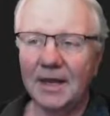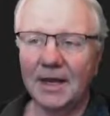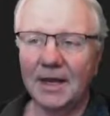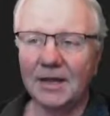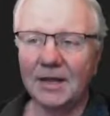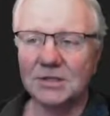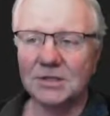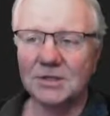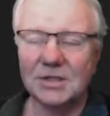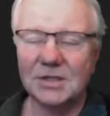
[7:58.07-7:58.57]

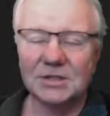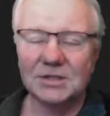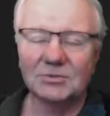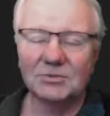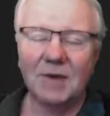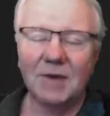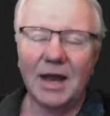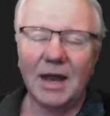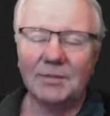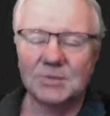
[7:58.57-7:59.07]
So this
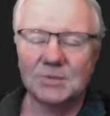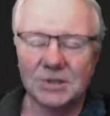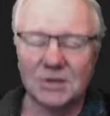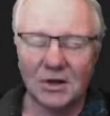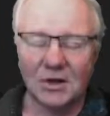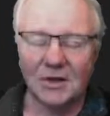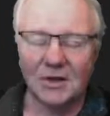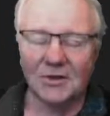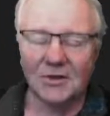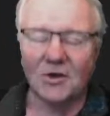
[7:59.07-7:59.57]
wraps
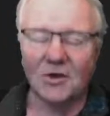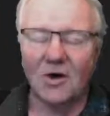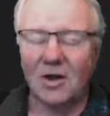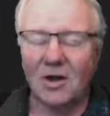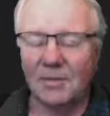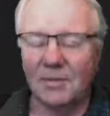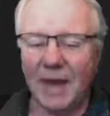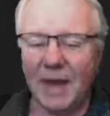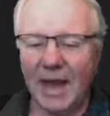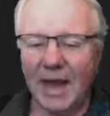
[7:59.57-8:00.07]
all the
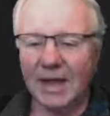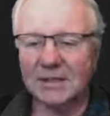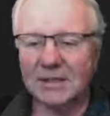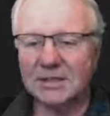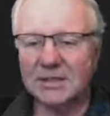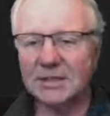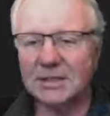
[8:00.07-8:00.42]
callbacks